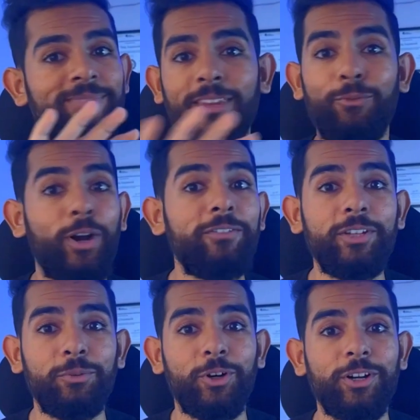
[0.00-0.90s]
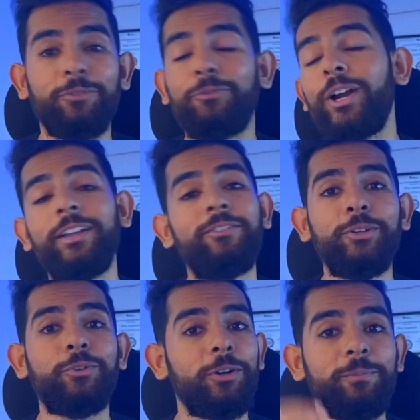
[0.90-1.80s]
whatever you
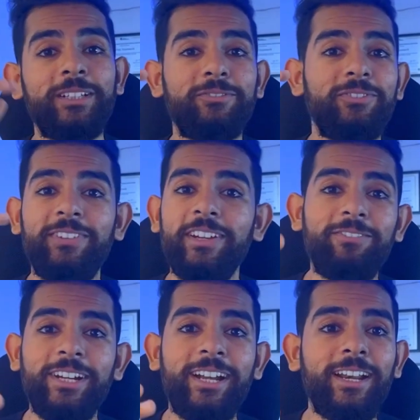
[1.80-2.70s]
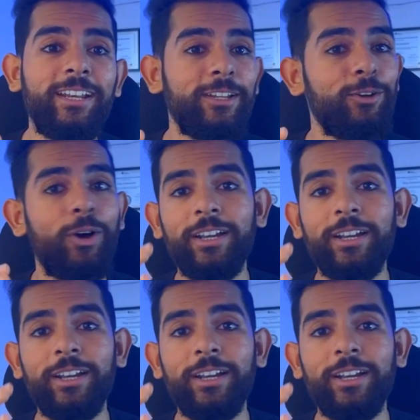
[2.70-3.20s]
want. Means we have literally got